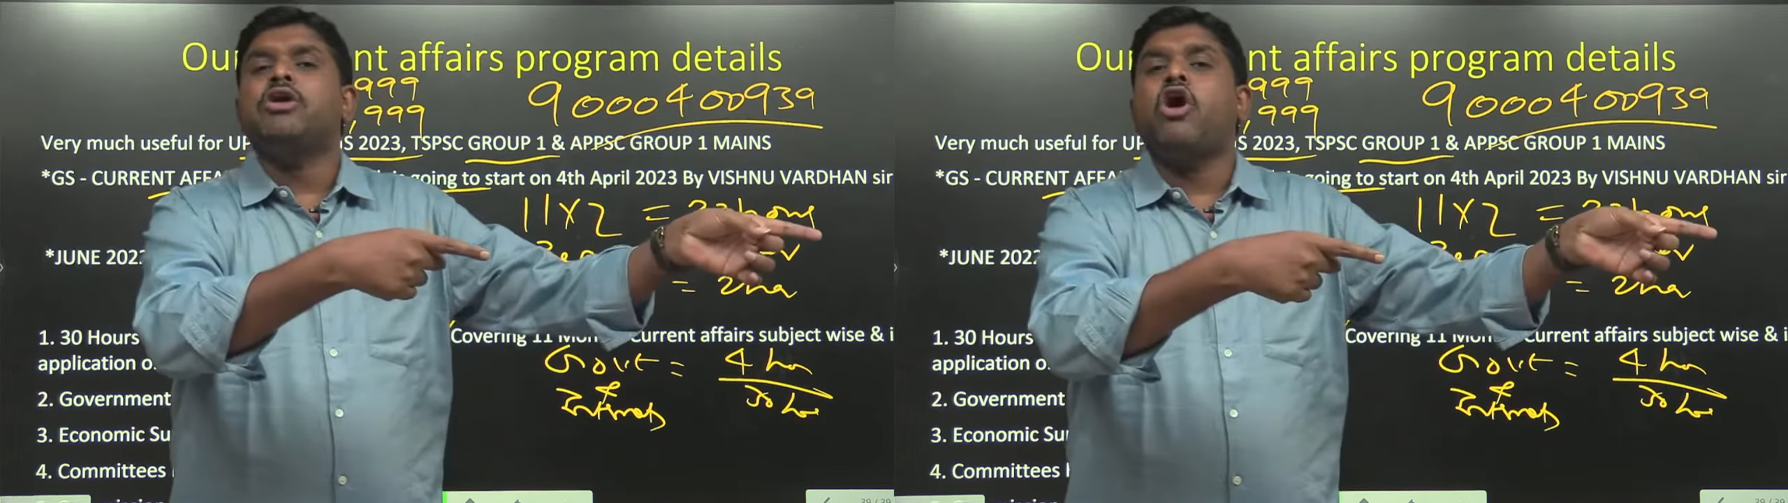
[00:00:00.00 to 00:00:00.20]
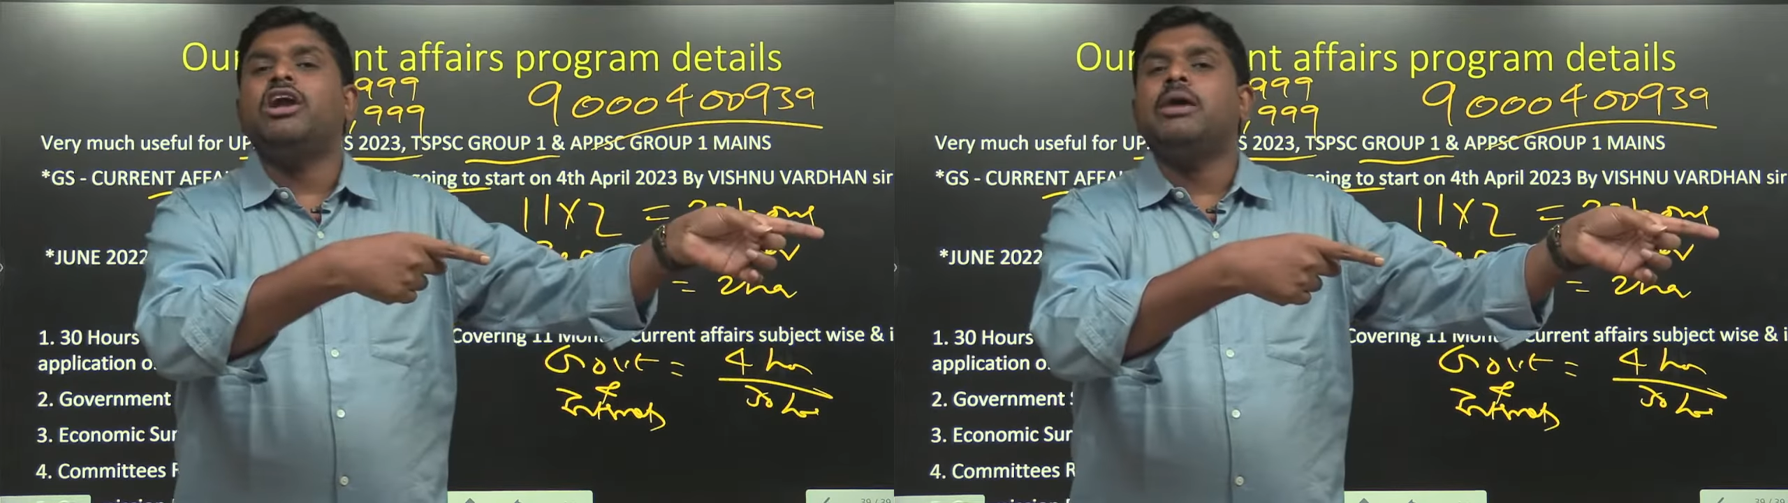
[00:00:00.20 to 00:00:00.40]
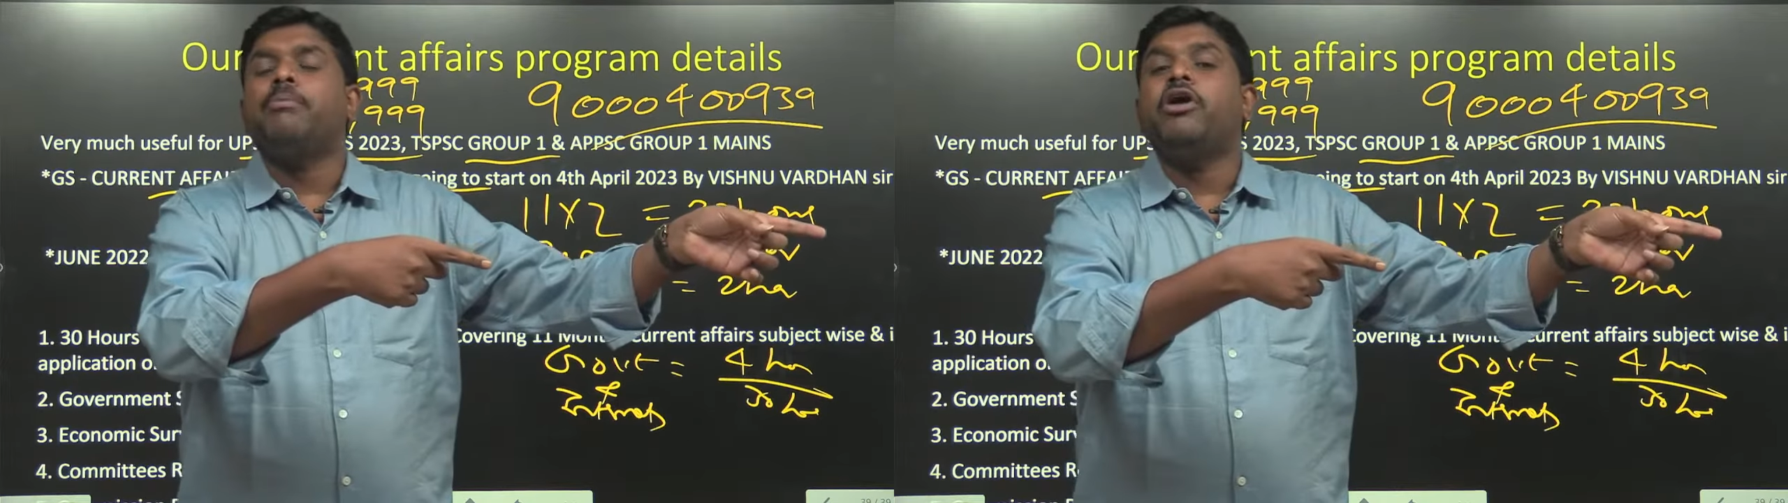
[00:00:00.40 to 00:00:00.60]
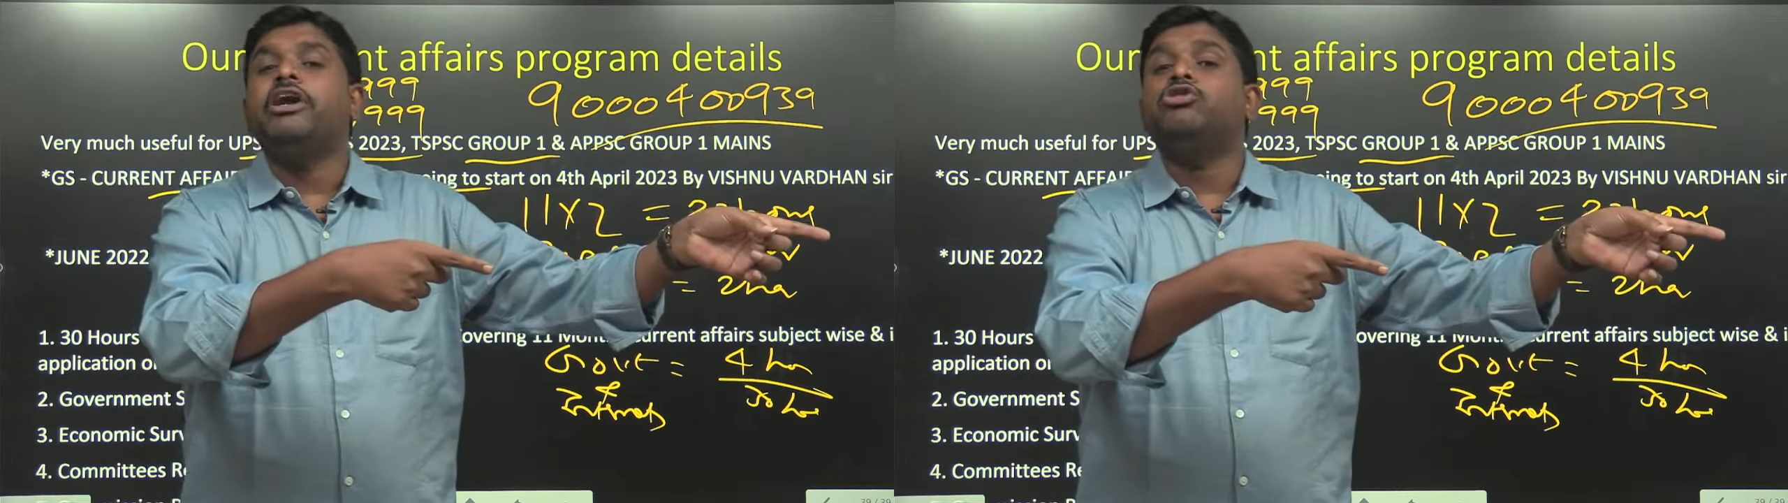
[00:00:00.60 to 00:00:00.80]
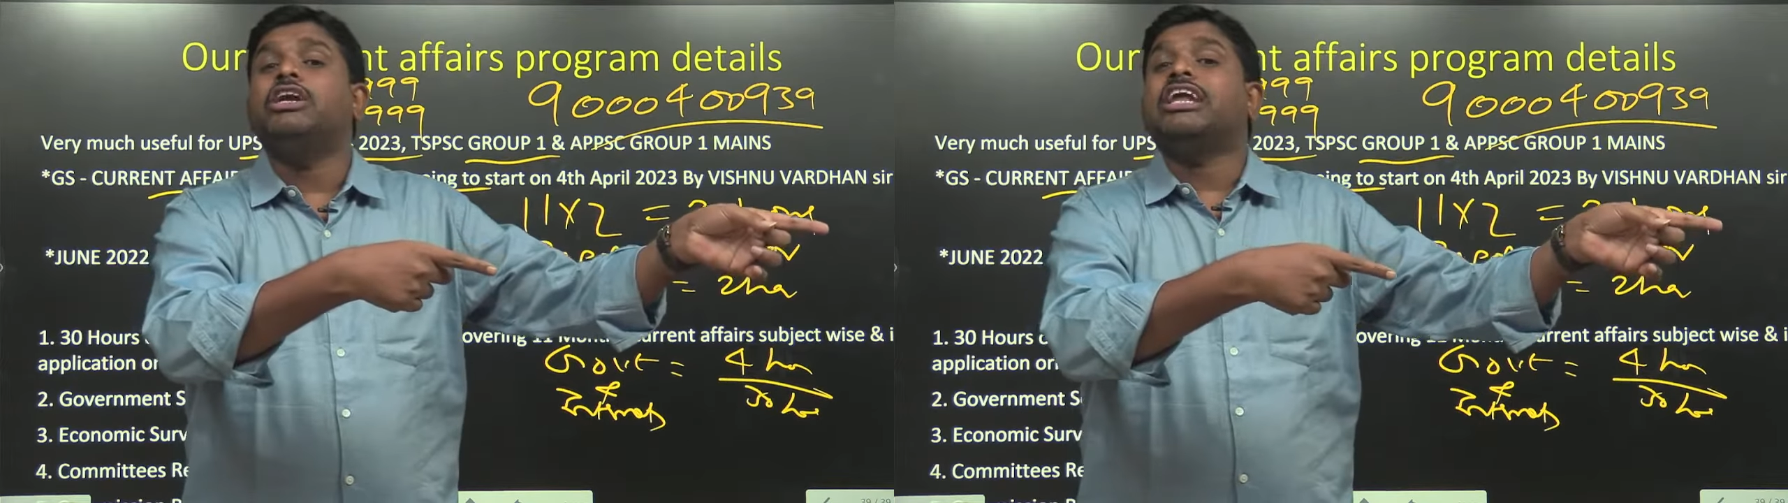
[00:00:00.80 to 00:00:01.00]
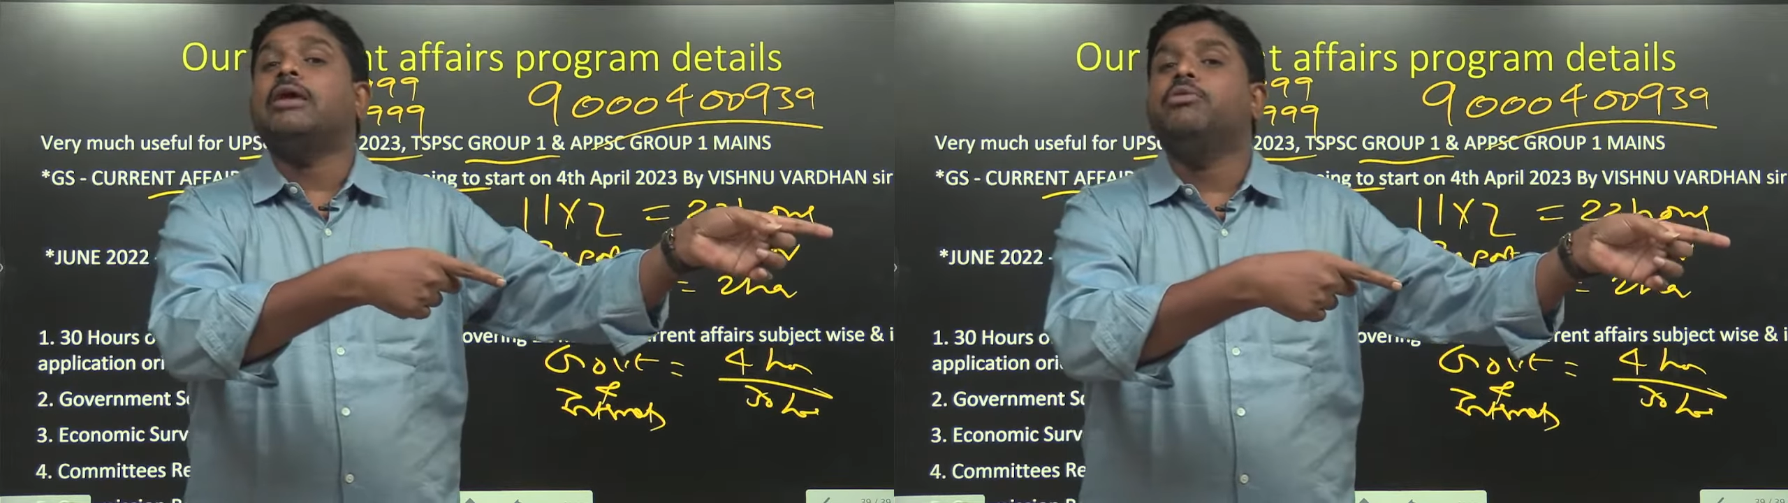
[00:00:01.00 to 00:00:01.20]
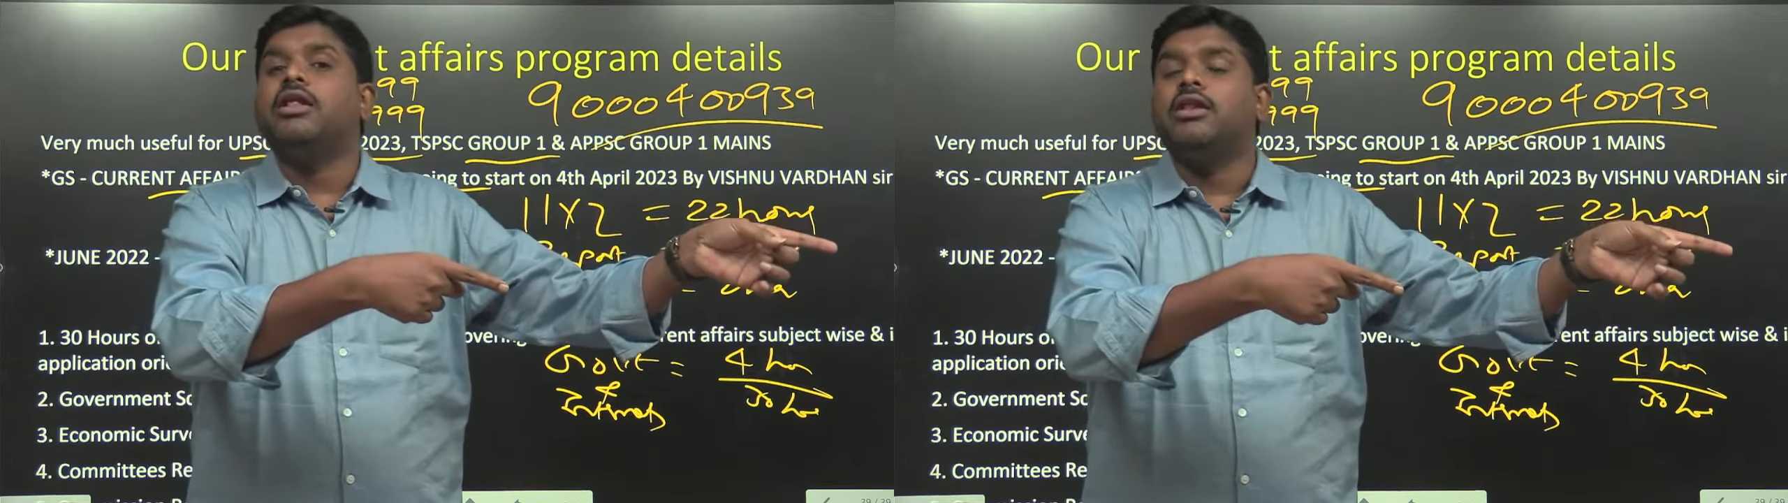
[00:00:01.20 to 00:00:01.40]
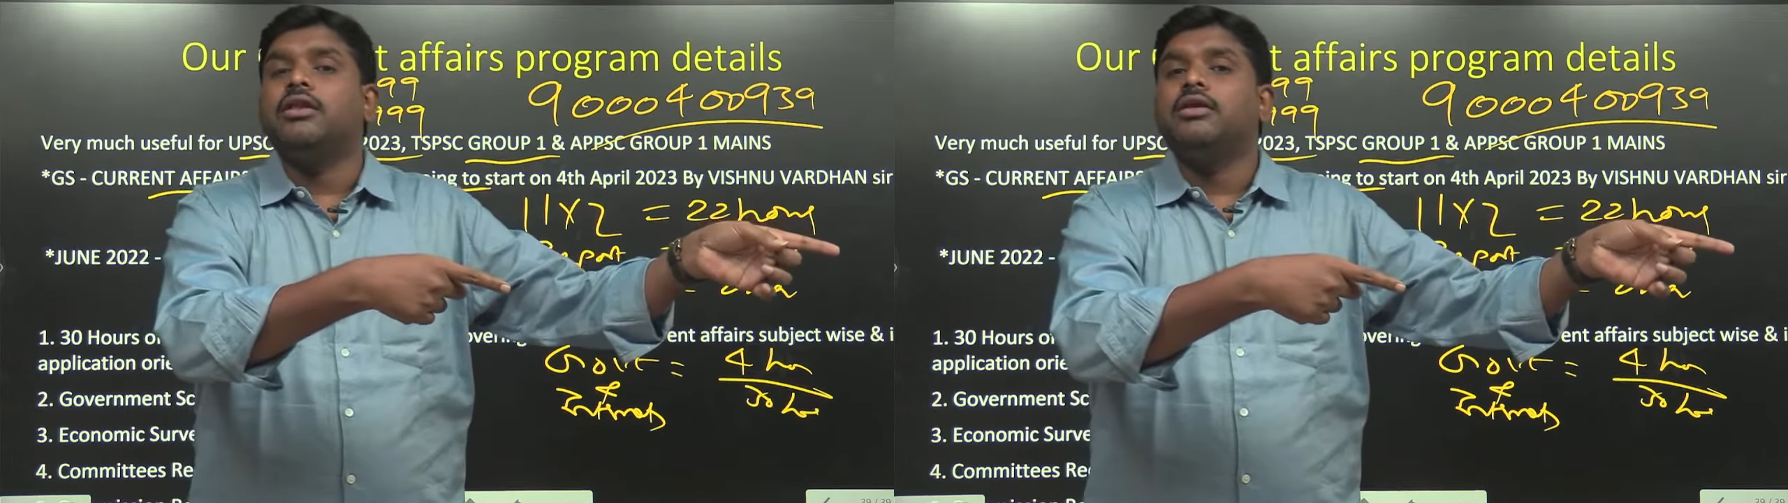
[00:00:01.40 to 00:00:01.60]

called upon into the tribunal.